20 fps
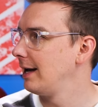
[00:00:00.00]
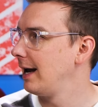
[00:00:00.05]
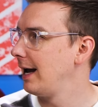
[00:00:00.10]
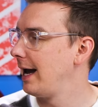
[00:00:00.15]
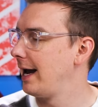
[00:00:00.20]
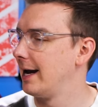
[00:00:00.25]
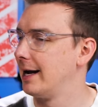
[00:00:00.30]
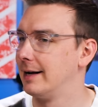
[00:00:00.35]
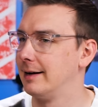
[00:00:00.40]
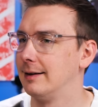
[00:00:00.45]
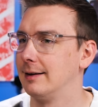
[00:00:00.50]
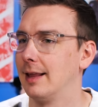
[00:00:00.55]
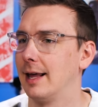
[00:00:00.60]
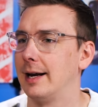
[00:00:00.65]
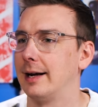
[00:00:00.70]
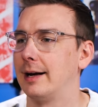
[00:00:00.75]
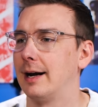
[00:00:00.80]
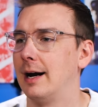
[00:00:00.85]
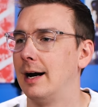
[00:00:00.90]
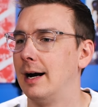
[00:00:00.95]
and
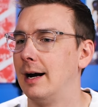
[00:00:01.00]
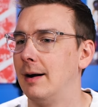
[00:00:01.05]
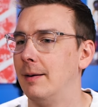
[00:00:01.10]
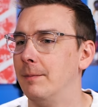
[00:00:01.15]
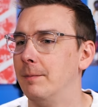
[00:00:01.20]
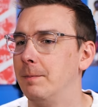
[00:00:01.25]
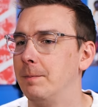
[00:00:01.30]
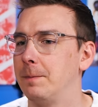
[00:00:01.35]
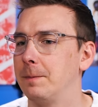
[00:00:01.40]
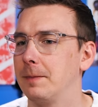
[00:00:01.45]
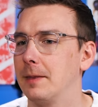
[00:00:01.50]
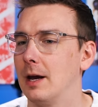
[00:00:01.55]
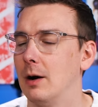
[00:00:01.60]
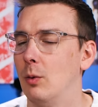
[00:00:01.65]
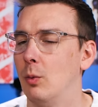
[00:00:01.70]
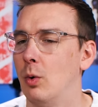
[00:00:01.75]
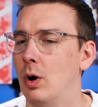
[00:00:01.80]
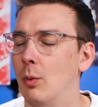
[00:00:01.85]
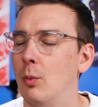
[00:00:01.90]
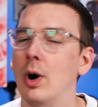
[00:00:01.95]
like um
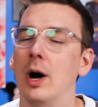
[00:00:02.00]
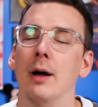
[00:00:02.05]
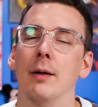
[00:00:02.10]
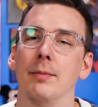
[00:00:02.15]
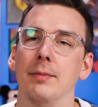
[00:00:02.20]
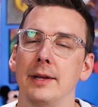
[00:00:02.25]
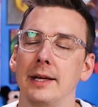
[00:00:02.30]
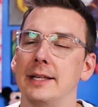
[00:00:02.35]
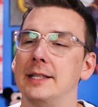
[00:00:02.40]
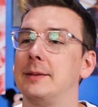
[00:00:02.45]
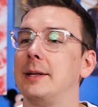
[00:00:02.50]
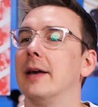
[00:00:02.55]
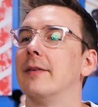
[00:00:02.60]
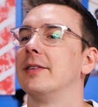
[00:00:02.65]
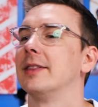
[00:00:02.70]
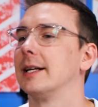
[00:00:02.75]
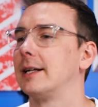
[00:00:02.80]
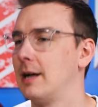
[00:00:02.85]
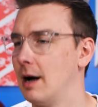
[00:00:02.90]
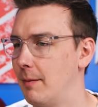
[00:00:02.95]
well, well, he's
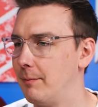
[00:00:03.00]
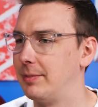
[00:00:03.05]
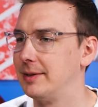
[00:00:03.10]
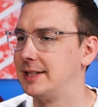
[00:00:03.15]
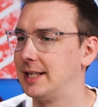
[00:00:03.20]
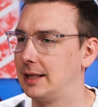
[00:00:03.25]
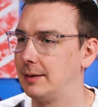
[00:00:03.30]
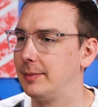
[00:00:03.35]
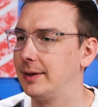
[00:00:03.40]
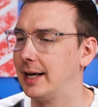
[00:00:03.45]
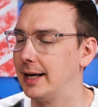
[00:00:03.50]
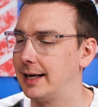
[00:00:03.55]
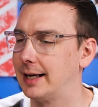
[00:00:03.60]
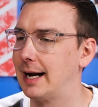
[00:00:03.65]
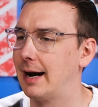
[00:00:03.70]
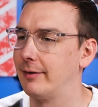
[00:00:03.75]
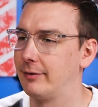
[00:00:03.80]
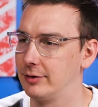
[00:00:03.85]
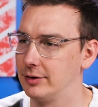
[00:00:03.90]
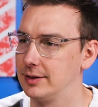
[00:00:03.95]
given the compass at the beginning
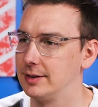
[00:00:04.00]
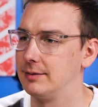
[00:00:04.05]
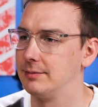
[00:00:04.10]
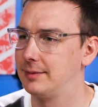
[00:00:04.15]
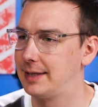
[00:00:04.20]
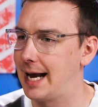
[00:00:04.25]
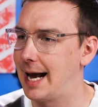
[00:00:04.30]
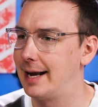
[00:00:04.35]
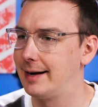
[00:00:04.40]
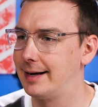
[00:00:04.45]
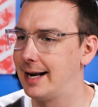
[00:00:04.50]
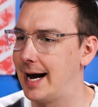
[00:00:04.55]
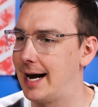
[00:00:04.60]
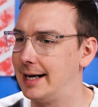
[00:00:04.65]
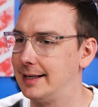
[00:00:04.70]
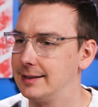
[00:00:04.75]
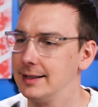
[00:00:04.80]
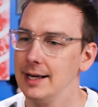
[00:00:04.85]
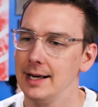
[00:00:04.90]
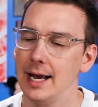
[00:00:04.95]
after his dad
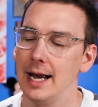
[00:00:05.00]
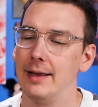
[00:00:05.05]
dies,